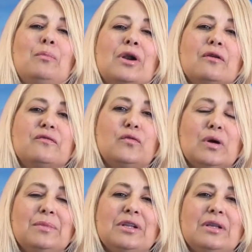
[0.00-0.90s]
But our
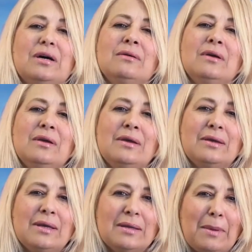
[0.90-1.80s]
formula
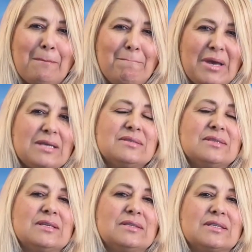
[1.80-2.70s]

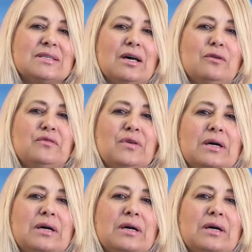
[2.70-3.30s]
bases itself